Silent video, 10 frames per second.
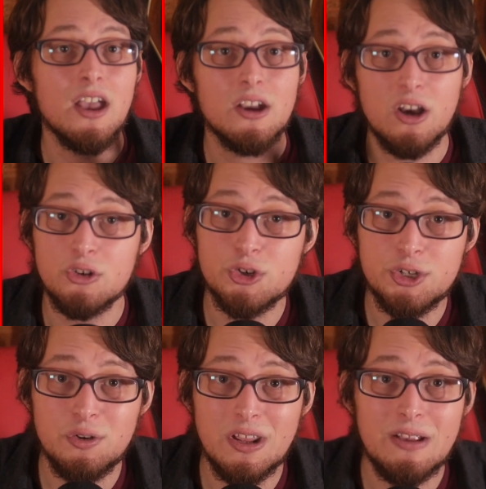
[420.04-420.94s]
country
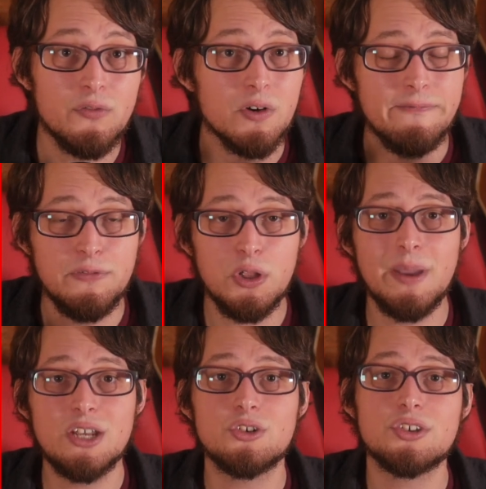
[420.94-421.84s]
tuning for a full
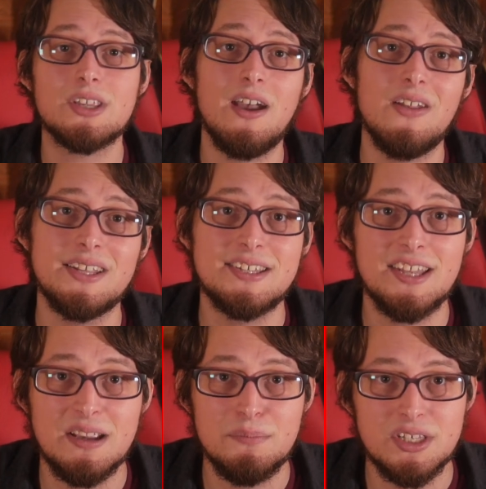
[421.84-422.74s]
major scale in
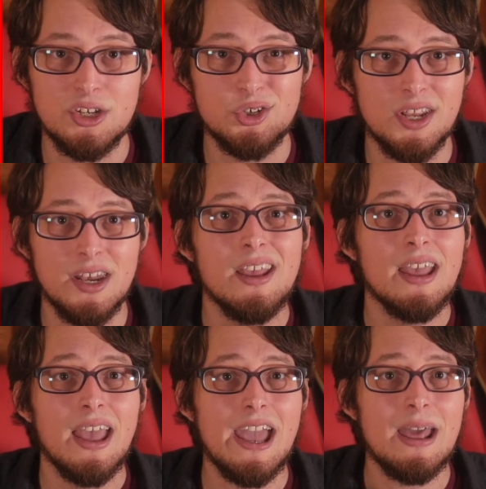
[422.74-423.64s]
second position,
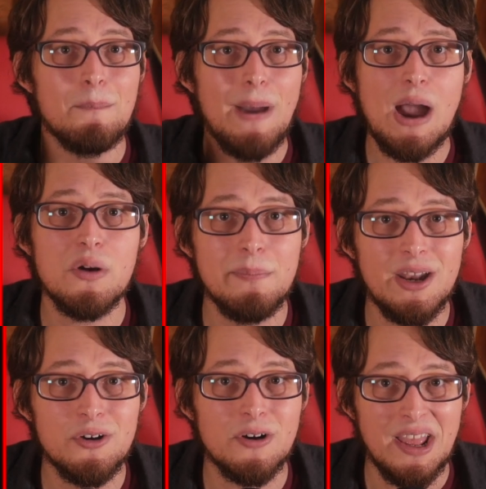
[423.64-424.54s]
and power
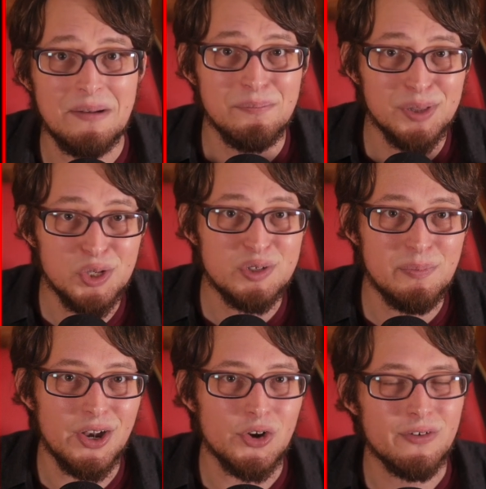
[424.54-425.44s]
bender and blues
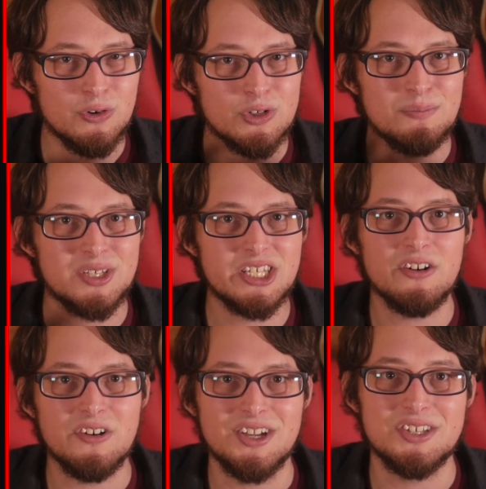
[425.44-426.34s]
bender for some
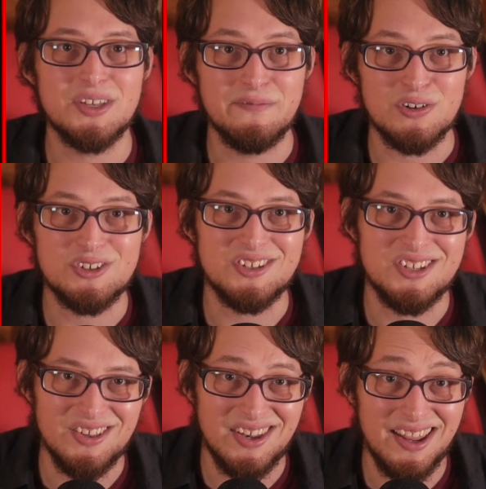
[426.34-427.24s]
serious
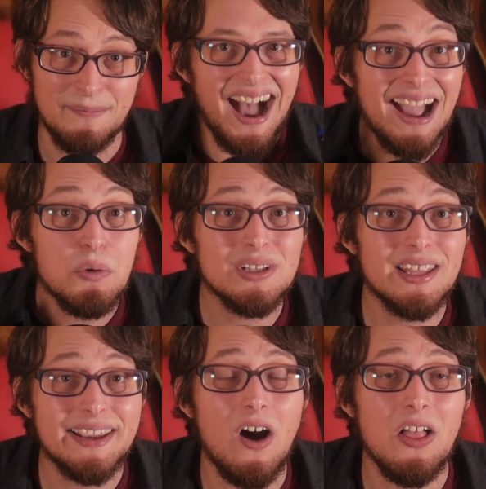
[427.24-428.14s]
versatility. I will
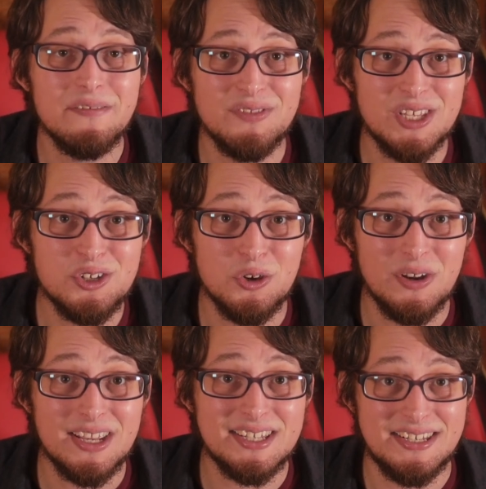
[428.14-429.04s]
link all of these
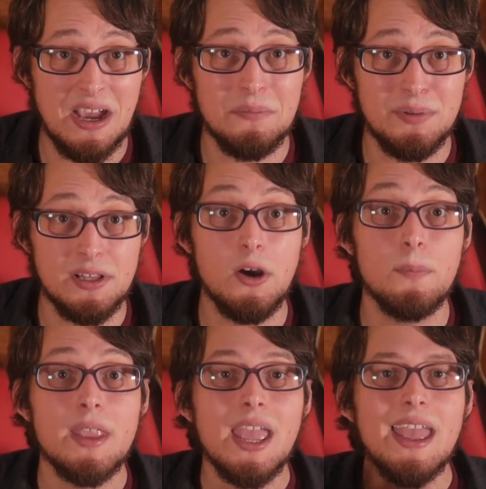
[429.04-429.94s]
tunings down below below.
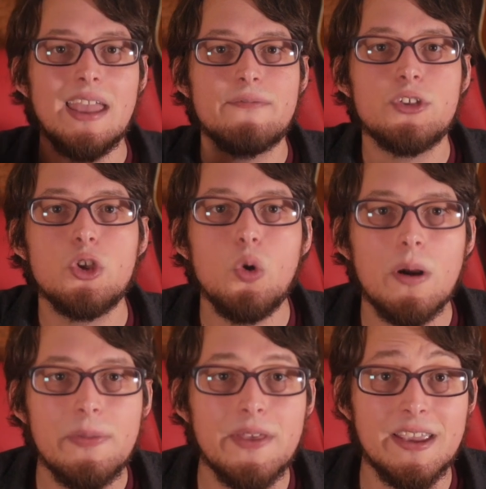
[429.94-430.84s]
If you
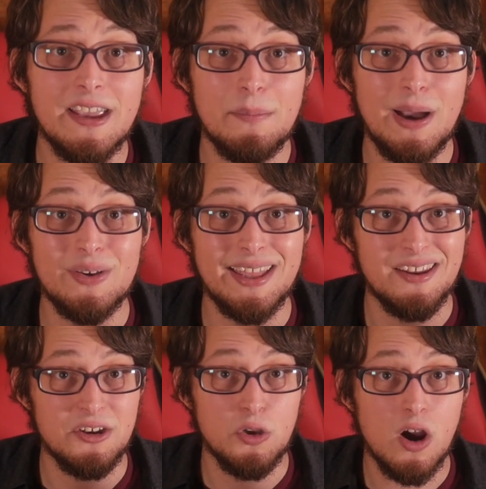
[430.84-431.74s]
are thinking about
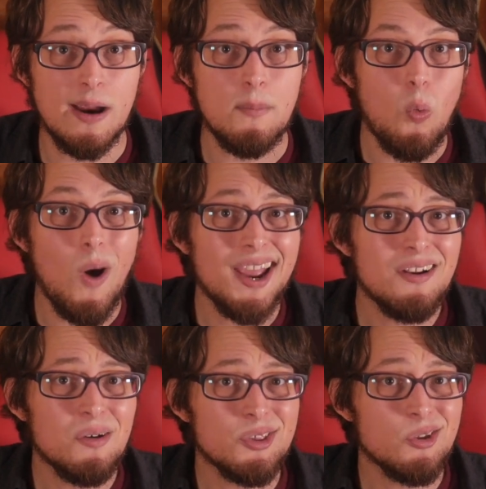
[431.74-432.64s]
getting a new harp, why
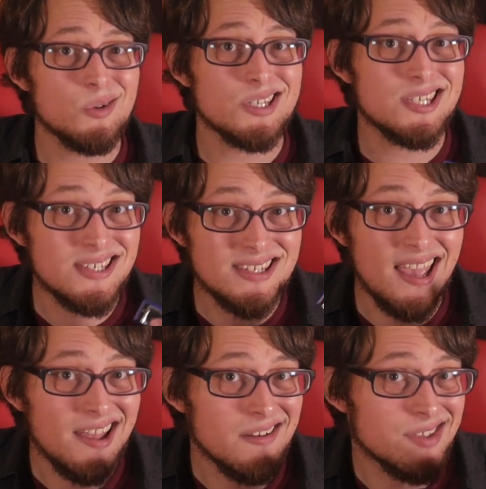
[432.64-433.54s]
don't you,
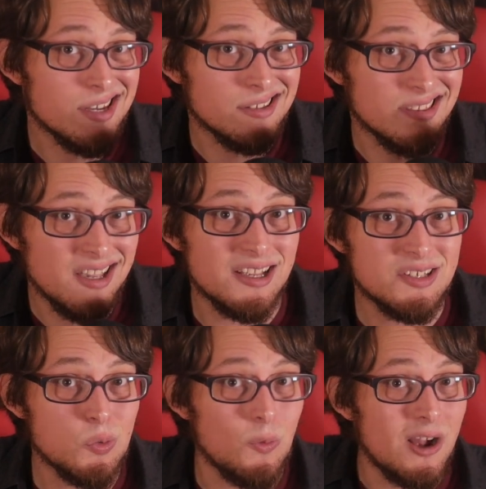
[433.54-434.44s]
instead of getting
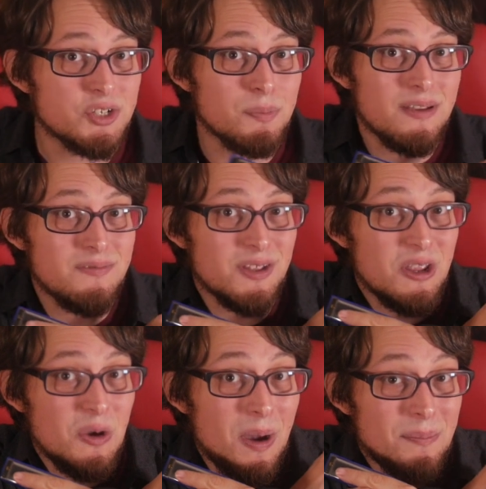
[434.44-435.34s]
this, watch my
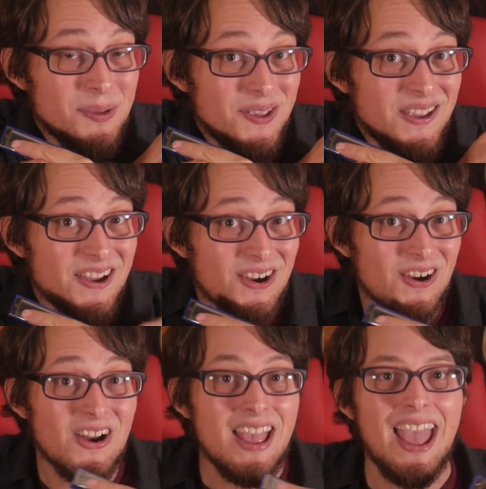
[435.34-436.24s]
video up
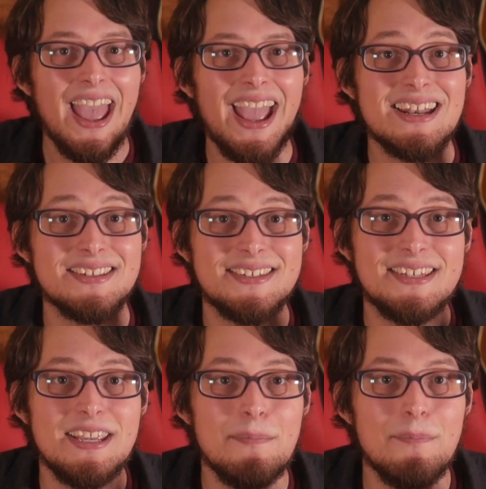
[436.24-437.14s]
here and
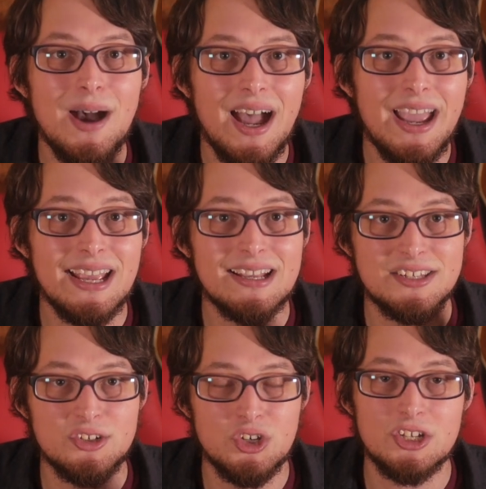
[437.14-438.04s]
see my
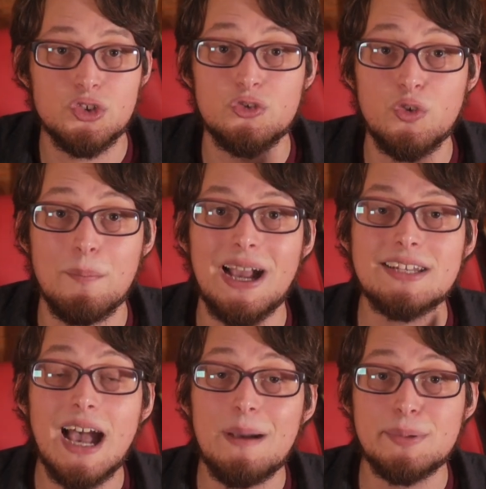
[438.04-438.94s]
suggestions for my
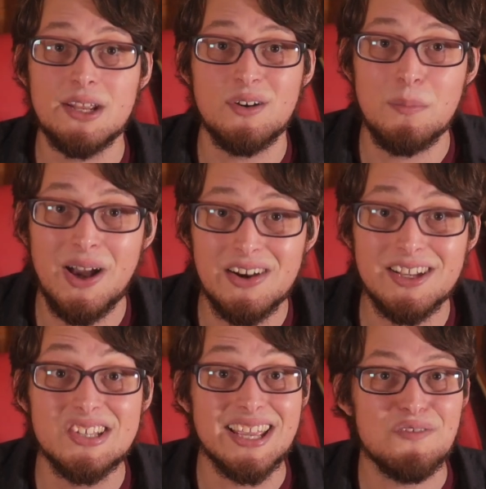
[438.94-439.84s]
top 10
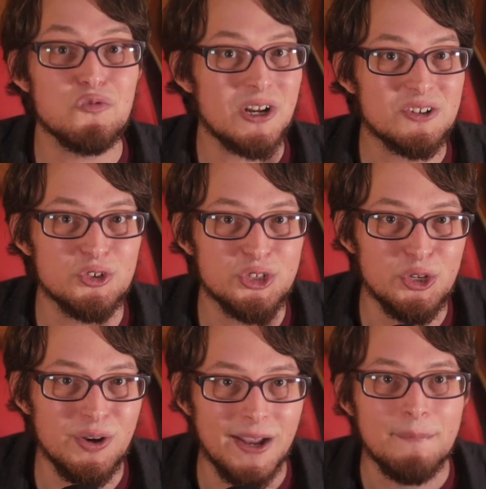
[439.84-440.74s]
harmonicas in Richter
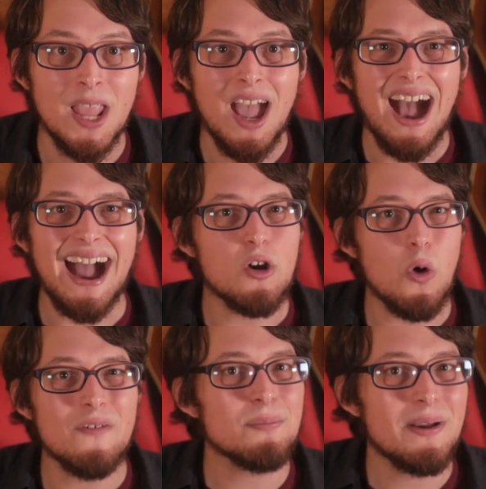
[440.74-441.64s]
tuning. I go
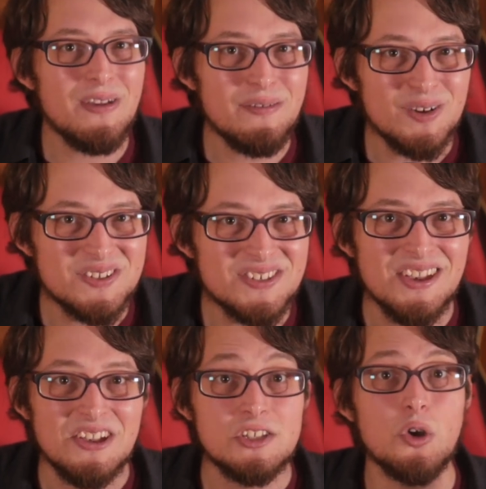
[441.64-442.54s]
over my favorites,
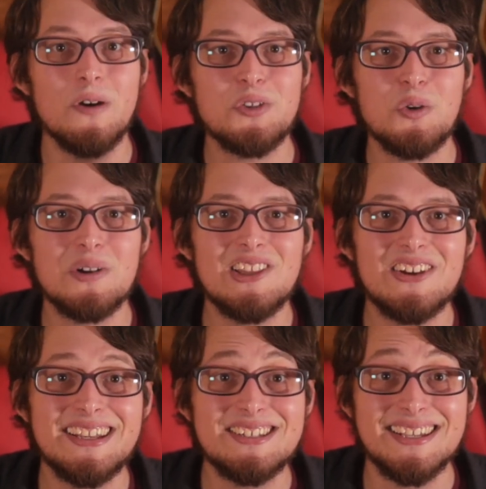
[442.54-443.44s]
so if you are
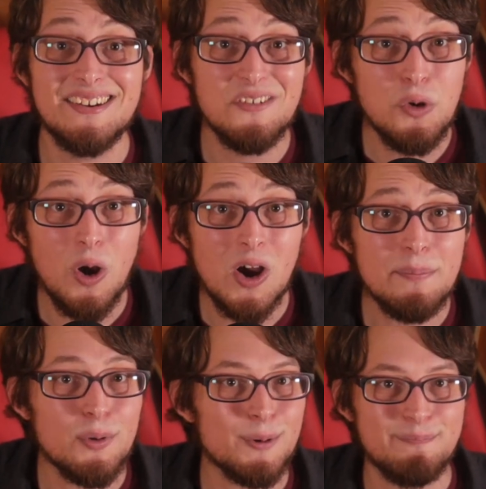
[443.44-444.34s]
looking to get a new
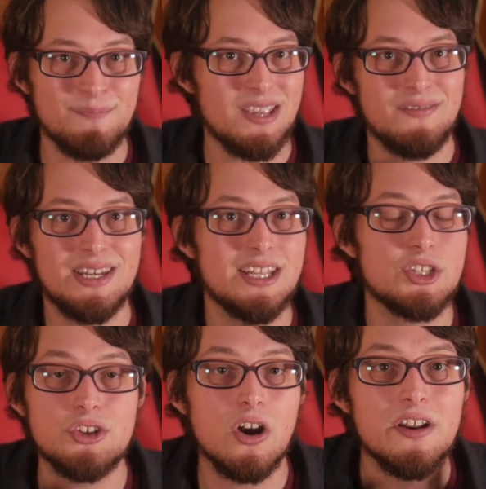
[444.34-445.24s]
harp or even get
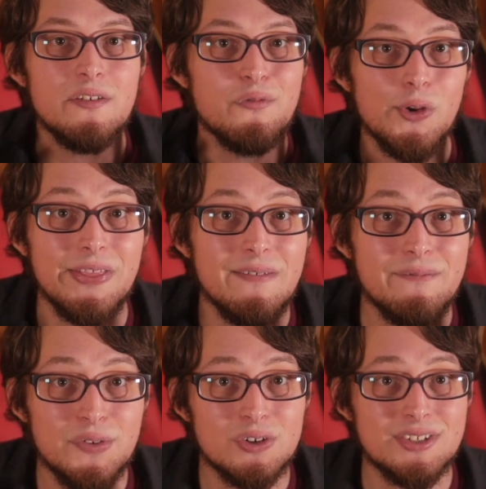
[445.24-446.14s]
started for the
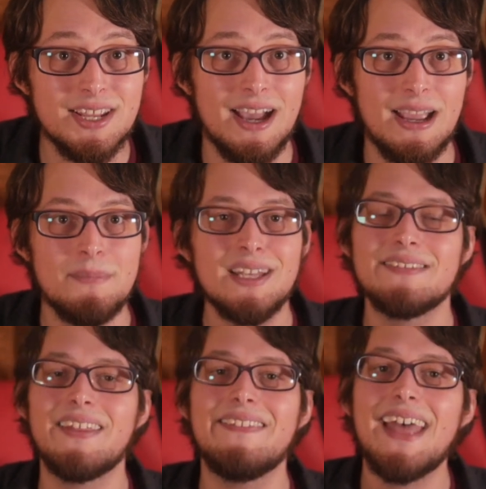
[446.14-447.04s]
first time,
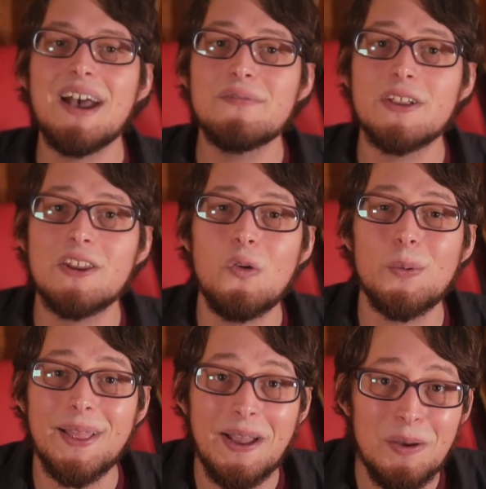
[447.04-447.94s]
then that video
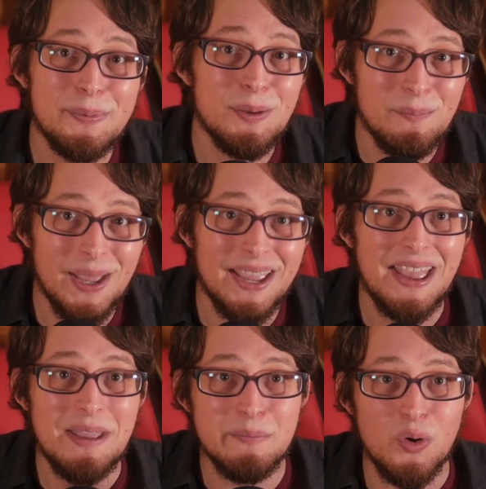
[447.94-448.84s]
will help you make
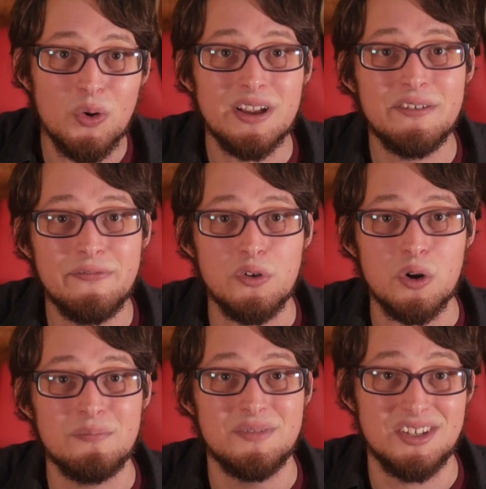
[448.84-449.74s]
a more
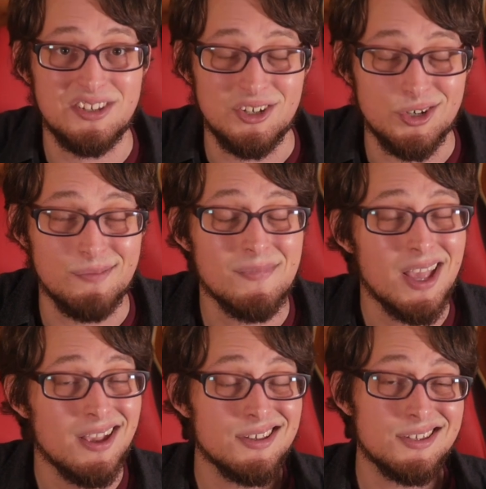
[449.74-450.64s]
informed decision.
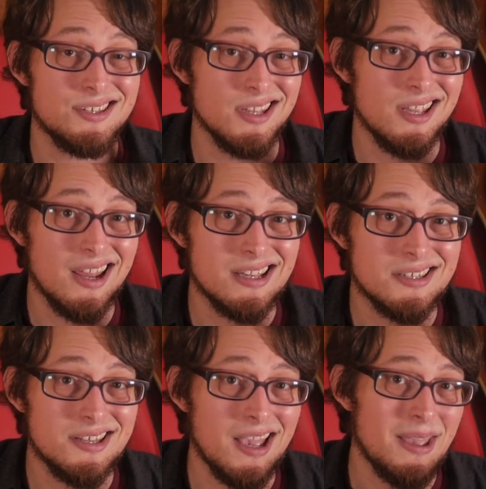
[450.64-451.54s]
See you
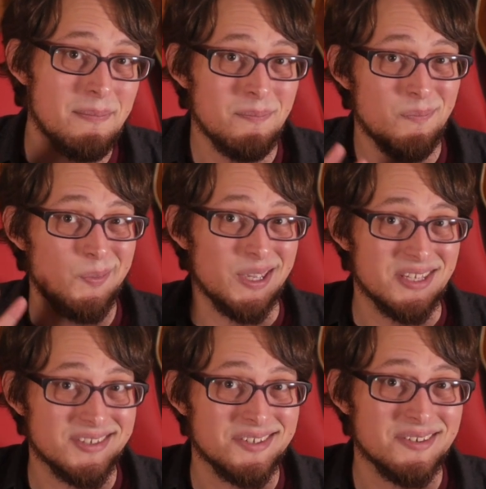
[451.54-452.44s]
next time.
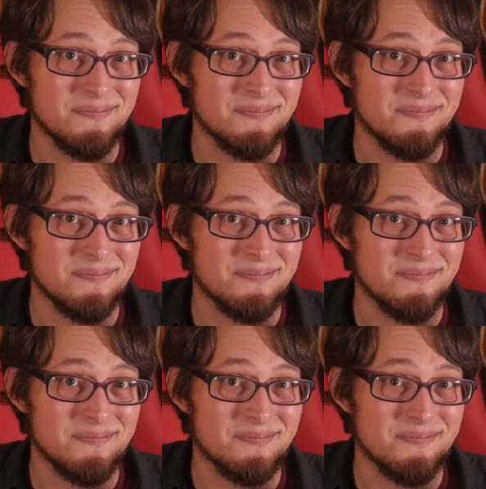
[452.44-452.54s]
Peace.